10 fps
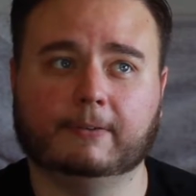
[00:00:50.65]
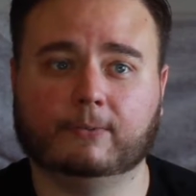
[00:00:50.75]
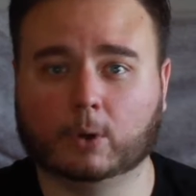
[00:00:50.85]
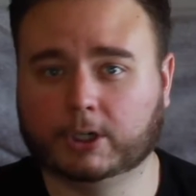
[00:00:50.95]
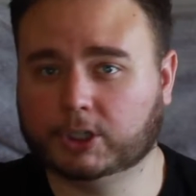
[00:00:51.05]

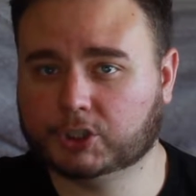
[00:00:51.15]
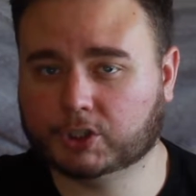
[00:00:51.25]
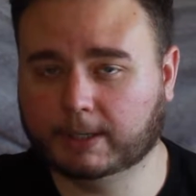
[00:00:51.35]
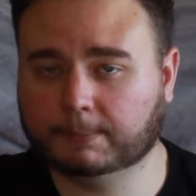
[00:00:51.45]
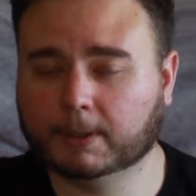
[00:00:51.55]
before your
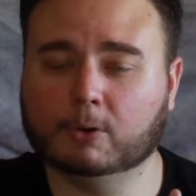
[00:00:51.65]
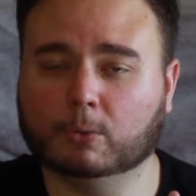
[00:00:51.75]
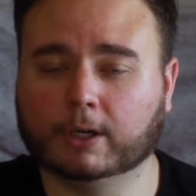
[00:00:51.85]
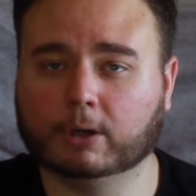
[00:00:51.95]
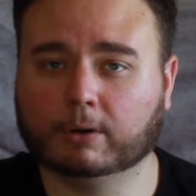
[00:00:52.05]
trip. You'll
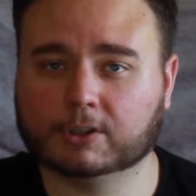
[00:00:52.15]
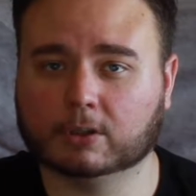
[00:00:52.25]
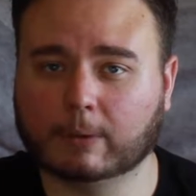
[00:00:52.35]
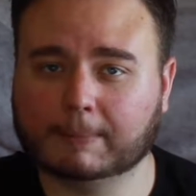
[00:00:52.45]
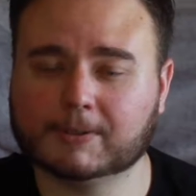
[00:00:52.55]
want to go onto
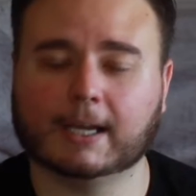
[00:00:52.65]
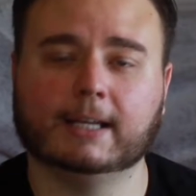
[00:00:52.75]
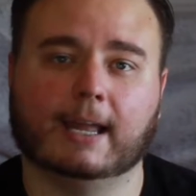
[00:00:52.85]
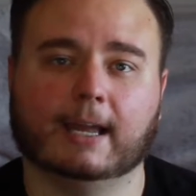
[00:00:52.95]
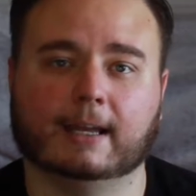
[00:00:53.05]
their
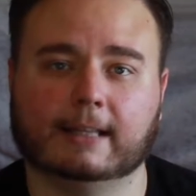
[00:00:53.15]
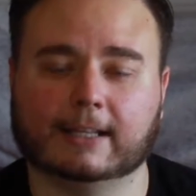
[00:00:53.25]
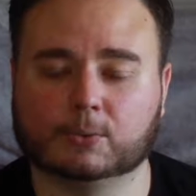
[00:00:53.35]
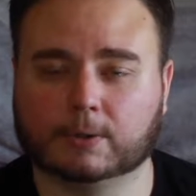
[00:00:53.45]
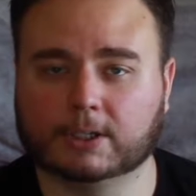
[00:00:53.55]
website, and
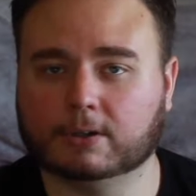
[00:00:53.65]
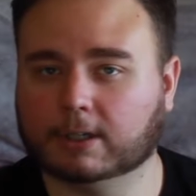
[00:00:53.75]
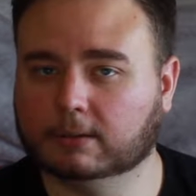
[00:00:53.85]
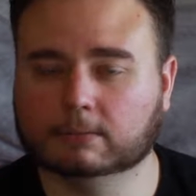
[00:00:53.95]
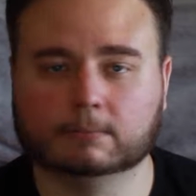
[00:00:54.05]
that's where you
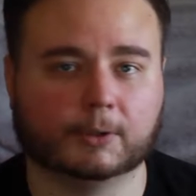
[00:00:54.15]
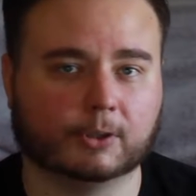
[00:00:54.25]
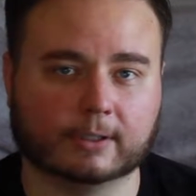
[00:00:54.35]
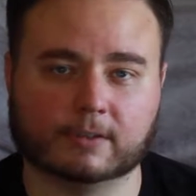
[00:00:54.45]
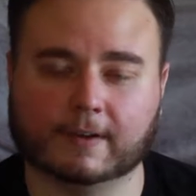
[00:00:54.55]
can put
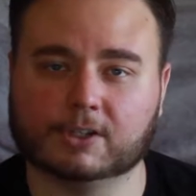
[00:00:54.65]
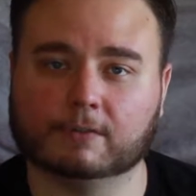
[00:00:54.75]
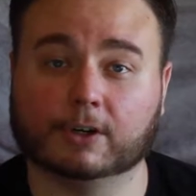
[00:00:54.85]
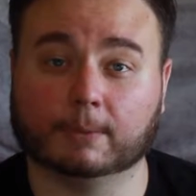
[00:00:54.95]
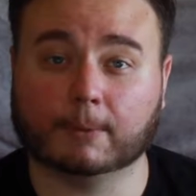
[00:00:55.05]
the
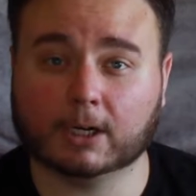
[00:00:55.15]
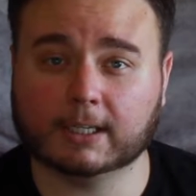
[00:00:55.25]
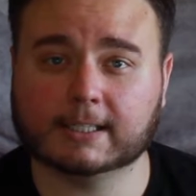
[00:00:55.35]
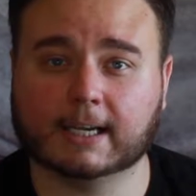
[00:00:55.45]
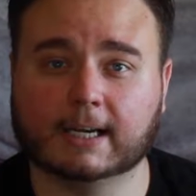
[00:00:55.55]
reservation for your
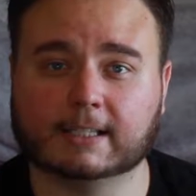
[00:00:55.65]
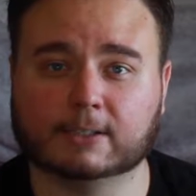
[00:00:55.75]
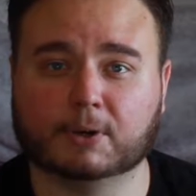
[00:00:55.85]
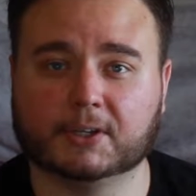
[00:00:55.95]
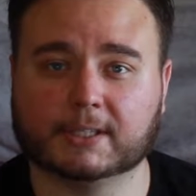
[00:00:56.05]
party size,
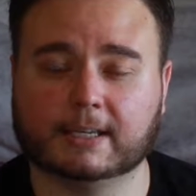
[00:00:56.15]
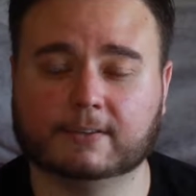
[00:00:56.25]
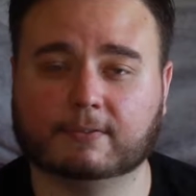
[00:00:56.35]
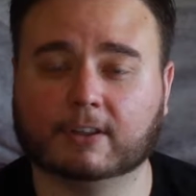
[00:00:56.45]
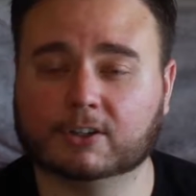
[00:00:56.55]
as well as
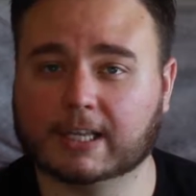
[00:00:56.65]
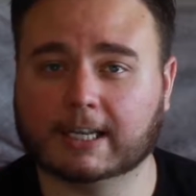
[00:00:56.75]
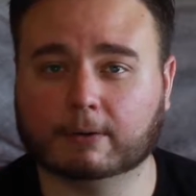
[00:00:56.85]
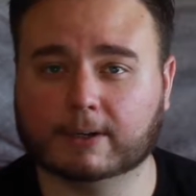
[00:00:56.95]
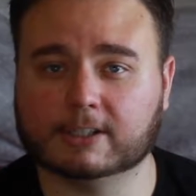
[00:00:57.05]
if there's
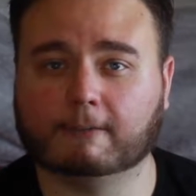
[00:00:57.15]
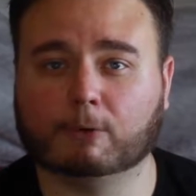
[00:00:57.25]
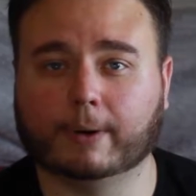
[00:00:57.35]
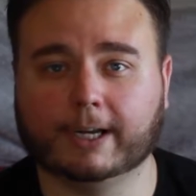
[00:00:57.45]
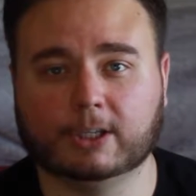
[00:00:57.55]
any reason
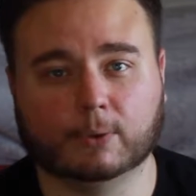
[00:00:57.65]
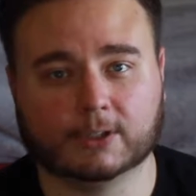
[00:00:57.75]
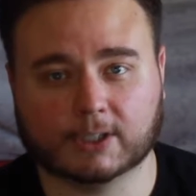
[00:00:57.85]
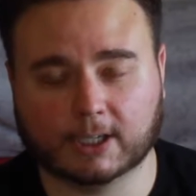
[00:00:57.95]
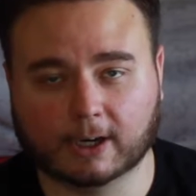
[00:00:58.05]
for why you
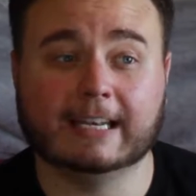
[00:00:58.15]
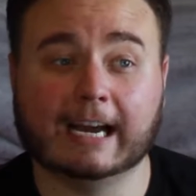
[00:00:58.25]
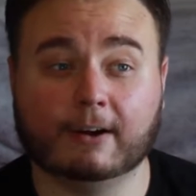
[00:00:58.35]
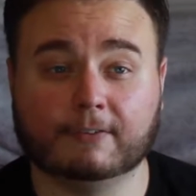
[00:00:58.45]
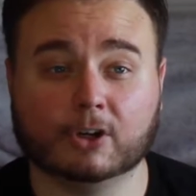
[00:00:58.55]
want to go.
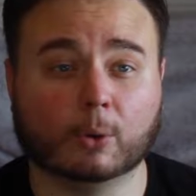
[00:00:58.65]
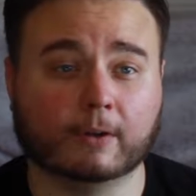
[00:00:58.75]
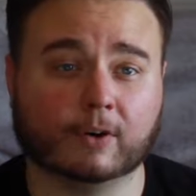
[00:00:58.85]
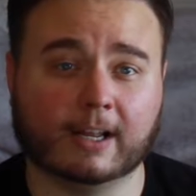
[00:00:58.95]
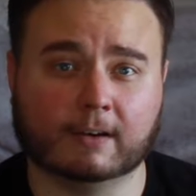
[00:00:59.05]
Now, if you're
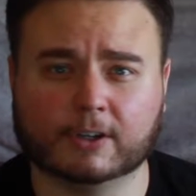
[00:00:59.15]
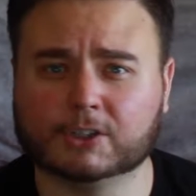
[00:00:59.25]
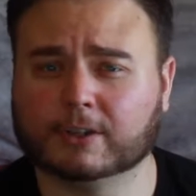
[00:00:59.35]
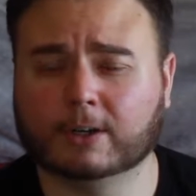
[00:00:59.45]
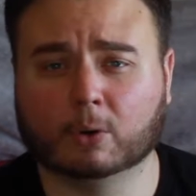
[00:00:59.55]
going for an
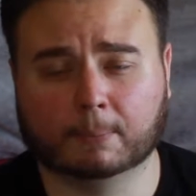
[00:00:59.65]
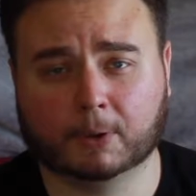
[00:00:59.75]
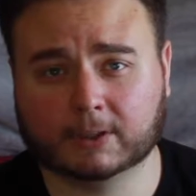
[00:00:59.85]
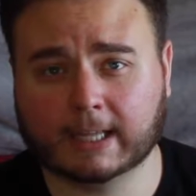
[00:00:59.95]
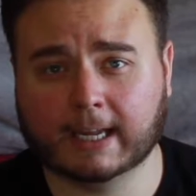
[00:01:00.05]
anniversary or a
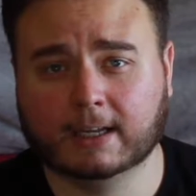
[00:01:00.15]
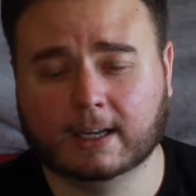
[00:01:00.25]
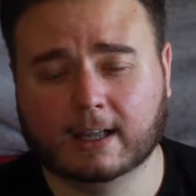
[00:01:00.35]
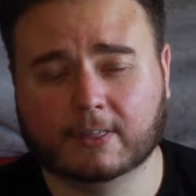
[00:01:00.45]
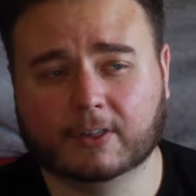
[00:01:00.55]
birthday,
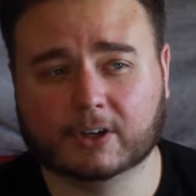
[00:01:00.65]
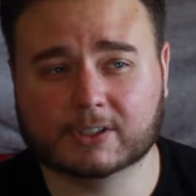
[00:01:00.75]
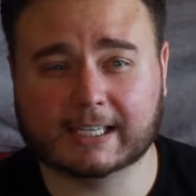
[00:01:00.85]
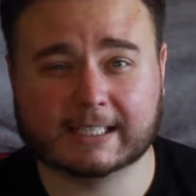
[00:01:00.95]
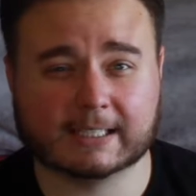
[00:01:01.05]
there
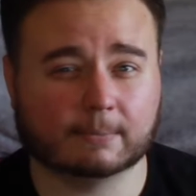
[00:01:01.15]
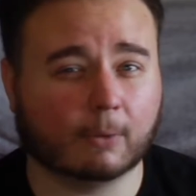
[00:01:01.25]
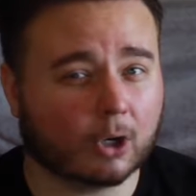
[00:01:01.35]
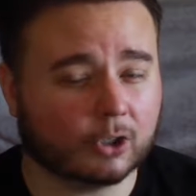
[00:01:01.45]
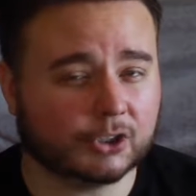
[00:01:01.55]
is a
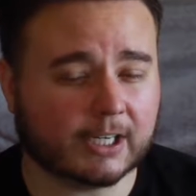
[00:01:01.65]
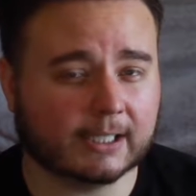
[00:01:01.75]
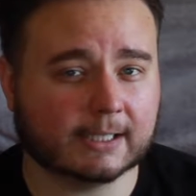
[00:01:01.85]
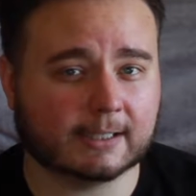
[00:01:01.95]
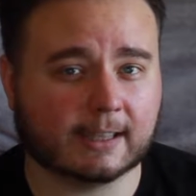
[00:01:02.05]
small
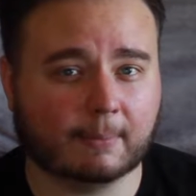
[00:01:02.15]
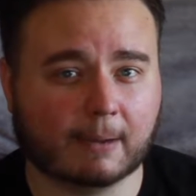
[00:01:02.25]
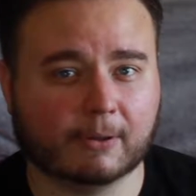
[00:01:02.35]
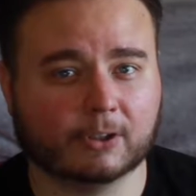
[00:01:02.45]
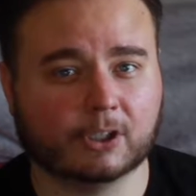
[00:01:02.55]
chance that they
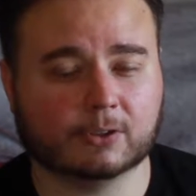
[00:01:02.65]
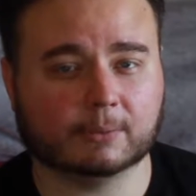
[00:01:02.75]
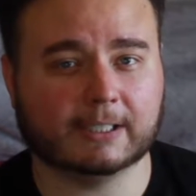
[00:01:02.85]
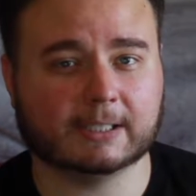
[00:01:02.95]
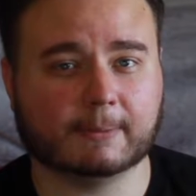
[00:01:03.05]
might be able to do
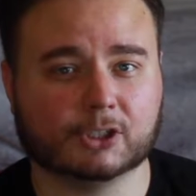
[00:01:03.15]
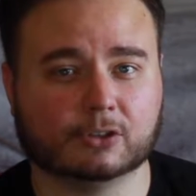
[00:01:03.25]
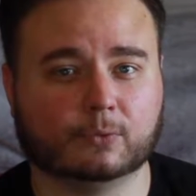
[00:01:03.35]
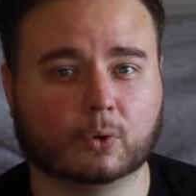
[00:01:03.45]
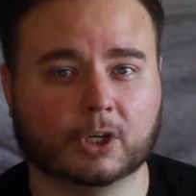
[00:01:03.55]
something
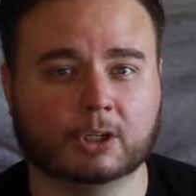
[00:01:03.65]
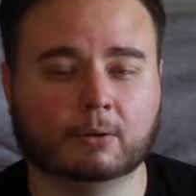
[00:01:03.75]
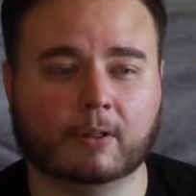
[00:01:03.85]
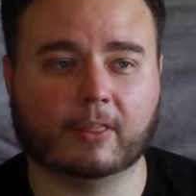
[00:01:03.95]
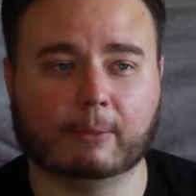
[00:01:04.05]
special for
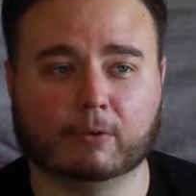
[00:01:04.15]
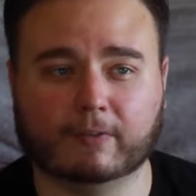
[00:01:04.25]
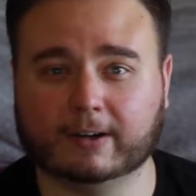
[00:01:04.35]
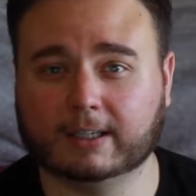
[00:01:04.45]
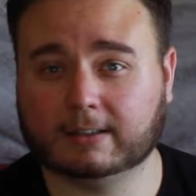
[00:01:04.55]
you. They were
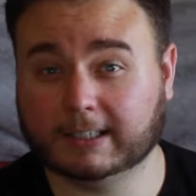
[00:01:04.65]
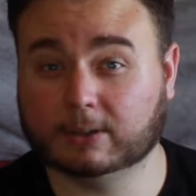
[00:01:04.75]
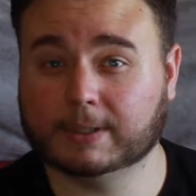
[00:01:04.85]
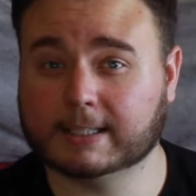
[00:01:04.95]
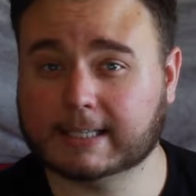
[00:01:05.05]
very
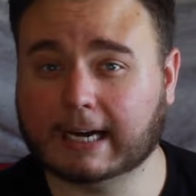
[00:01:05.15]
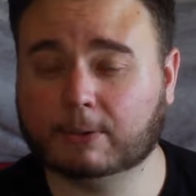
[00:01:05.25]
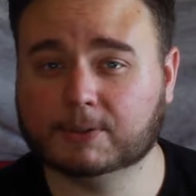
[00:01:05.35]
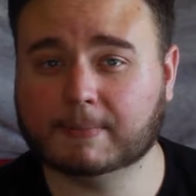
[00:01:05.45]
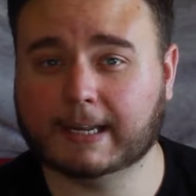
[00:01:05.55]
clear when
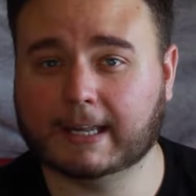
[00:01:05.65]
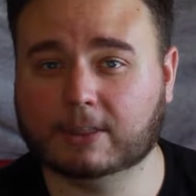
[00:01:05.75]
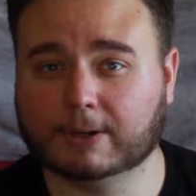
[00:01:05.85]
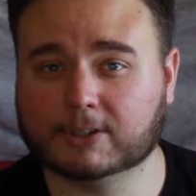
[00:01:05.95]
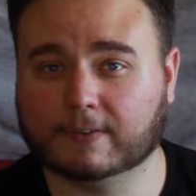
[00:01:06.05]
Sal was making
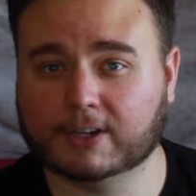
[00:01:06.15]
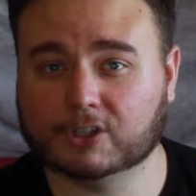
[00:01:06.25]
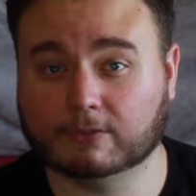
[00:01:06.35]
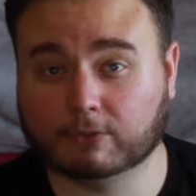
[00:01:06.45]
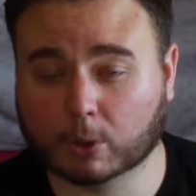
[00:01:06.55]
the
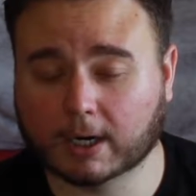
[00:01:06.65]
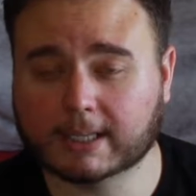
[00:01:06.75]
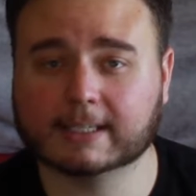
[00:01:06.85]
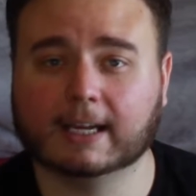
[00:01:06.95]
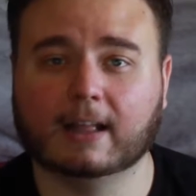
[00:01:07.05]
reservation for
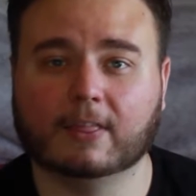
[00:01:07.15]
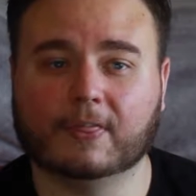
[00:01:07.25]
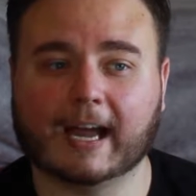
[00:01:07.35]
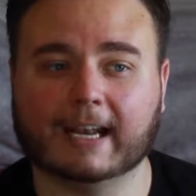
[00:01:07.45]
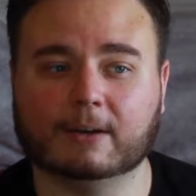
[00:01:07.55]
us
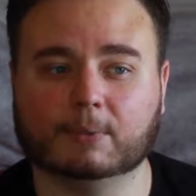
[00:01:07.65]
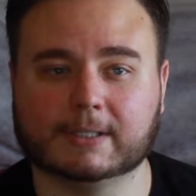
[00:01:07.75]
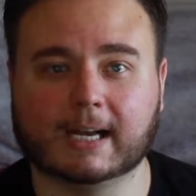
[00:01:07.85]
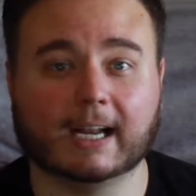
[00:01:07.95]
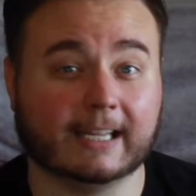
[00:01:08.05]
that it
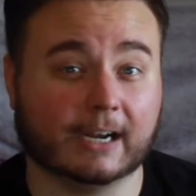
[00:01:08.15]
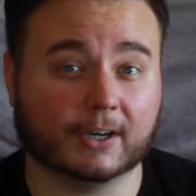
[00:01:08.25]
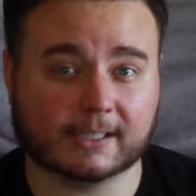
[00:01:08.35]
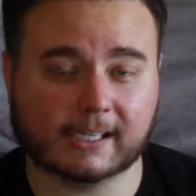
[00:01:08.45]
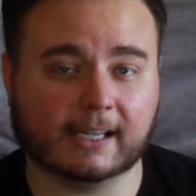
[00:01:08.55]
was not a
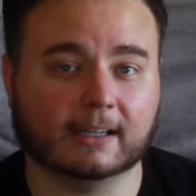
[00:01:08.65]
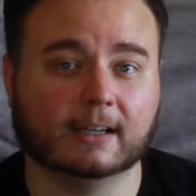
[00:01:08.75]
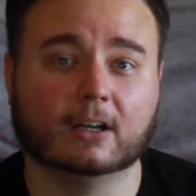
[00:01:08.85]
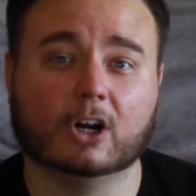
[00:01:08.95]
guarantee.